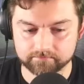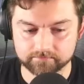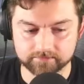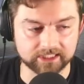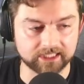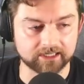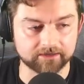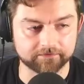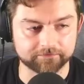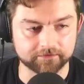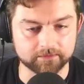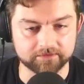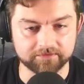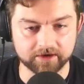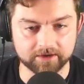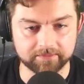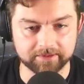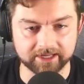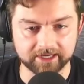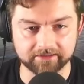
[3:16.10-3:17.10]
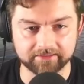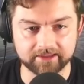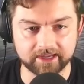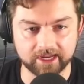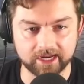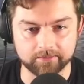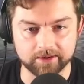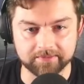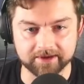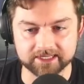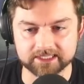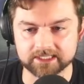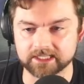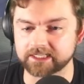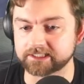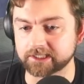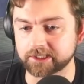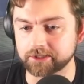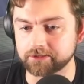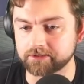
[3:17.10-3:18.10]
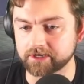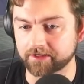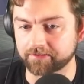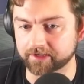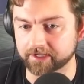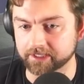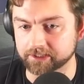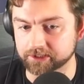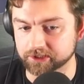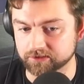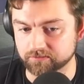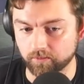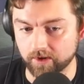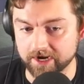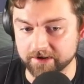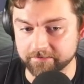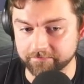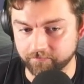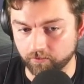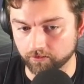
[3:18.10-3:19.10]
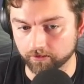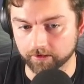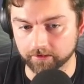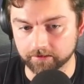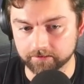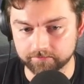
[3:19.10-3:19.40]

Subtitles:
So yeah, from the very beginning of the game, we basically had to do nothing and just wait for,